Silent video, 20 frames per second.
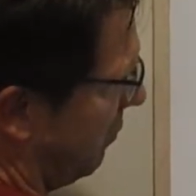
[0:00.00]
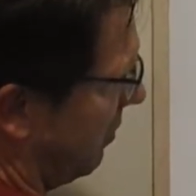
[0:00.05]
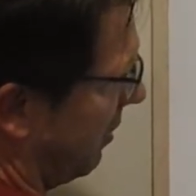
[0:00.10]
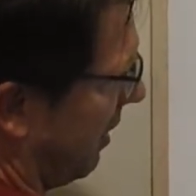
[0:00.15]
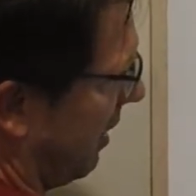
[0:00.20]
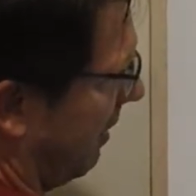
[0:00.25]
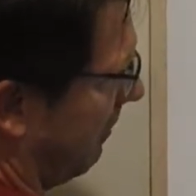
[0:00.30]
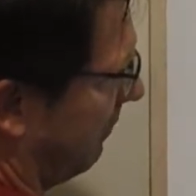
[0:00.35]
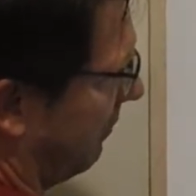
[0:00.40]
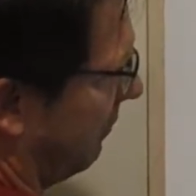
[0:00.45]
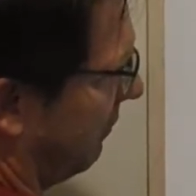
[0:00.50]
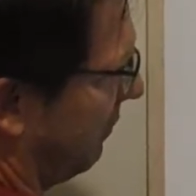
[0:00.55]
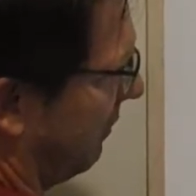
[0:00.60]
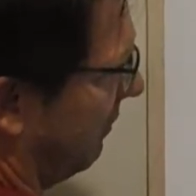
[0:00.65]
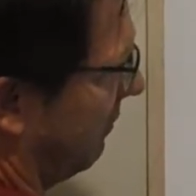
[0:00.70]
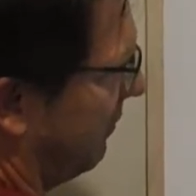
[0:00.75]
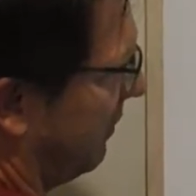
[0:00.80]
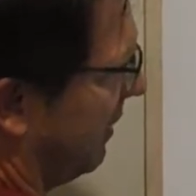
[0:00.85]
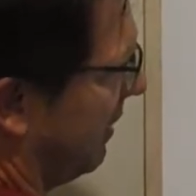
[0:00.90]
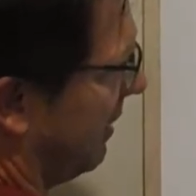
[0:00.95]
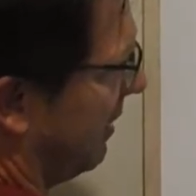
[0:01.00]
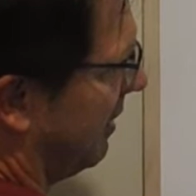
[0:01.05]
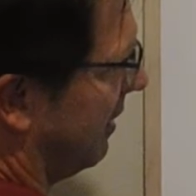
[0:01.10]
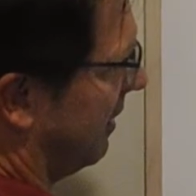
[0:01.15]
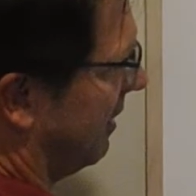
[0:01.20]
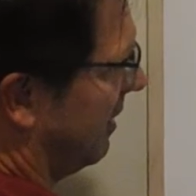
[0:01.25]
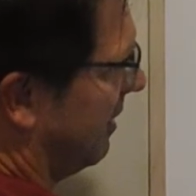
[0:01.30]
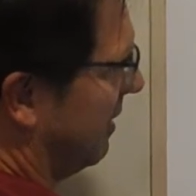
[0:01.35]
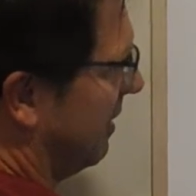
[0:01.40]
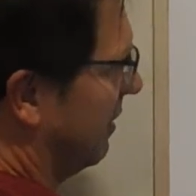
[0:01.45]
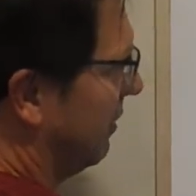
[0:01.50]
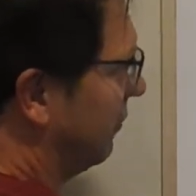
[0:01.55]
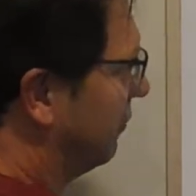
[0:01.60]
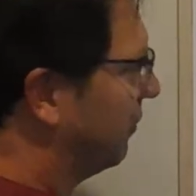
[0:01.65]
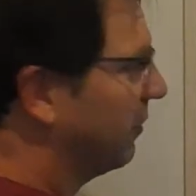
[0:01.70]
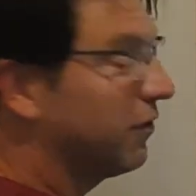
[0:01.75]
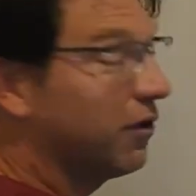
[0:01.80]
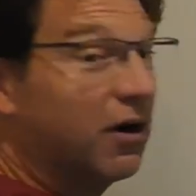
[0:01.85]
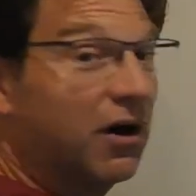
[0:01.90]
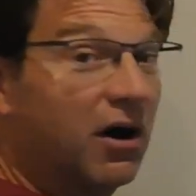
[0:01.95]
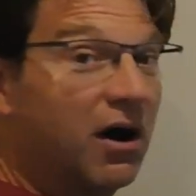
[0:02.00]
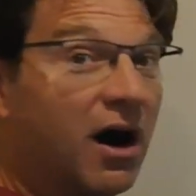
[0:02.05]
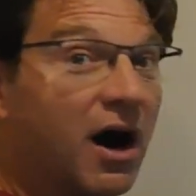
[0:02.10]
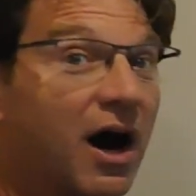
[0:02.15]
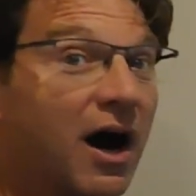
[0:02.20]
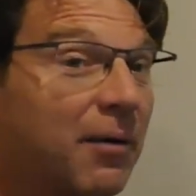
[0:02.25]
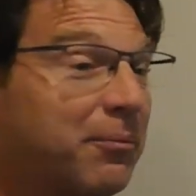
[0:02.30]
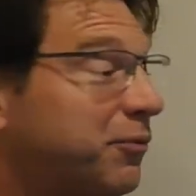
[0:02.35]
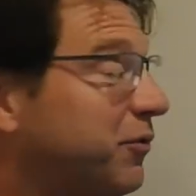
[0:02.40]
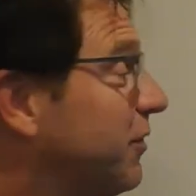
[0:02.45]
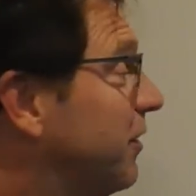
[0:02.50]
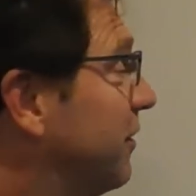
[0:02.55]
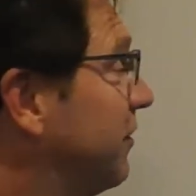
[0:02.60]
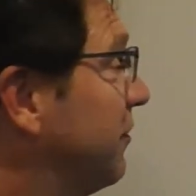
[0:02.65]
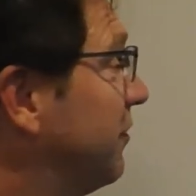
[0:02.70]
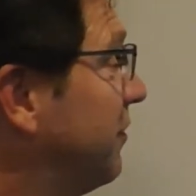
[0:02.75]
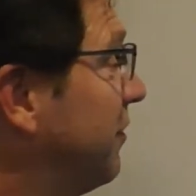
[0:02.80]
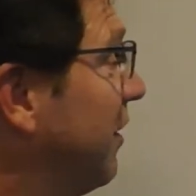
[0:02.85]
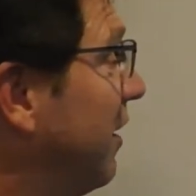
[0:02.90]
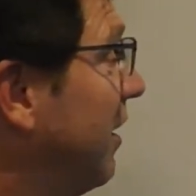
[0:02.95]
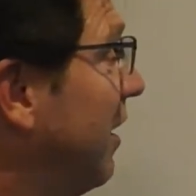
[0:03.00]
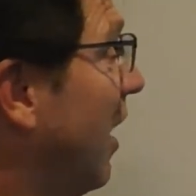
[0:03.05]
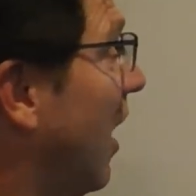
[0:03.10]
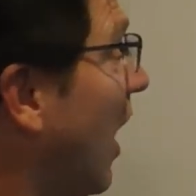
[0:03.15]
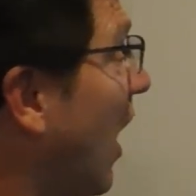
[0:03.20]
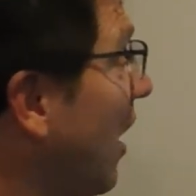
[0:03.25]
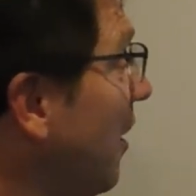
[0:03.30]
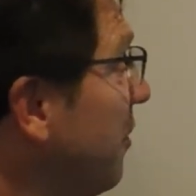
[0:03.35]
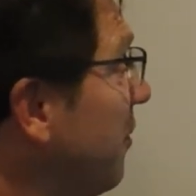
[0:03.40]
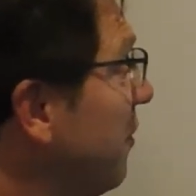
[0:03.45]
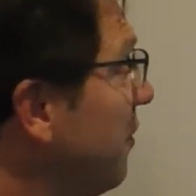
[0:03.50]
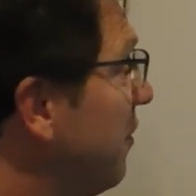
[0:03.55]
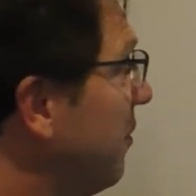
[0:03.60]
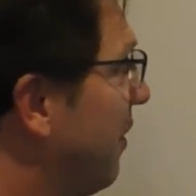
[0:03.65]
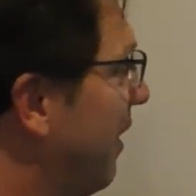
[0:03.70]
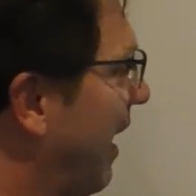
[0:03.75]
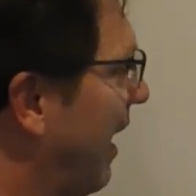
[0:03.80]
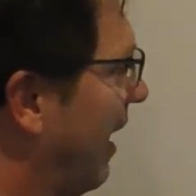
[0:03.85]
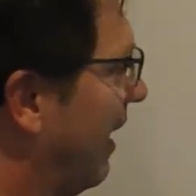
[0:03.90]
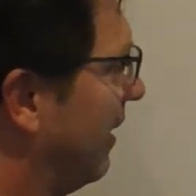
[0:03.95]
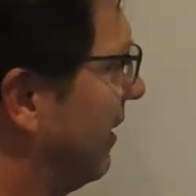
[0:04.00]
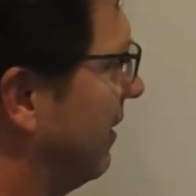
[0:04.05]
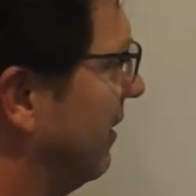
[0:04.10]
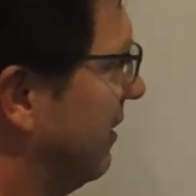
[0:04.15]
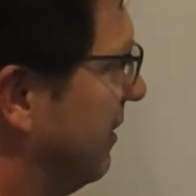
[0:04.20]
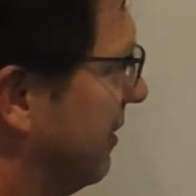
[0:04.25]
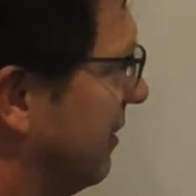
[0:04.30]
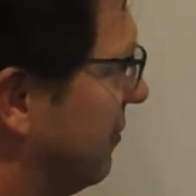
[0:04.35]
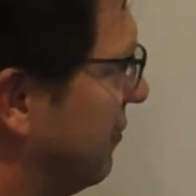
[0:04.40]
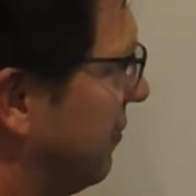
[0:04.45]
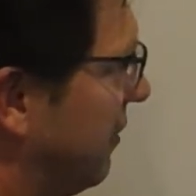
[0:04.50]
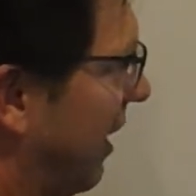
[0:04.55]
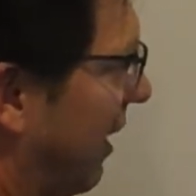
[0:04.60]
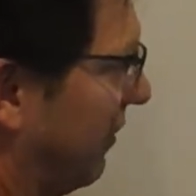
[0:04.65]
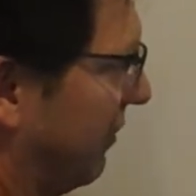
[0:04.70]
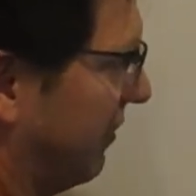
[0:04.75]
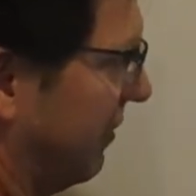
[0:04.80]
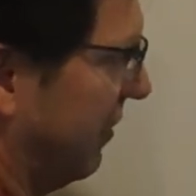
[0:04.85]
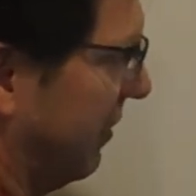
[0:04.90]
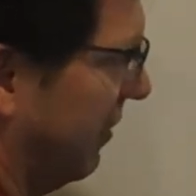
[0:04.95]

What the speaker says: times 15. So there are options other than just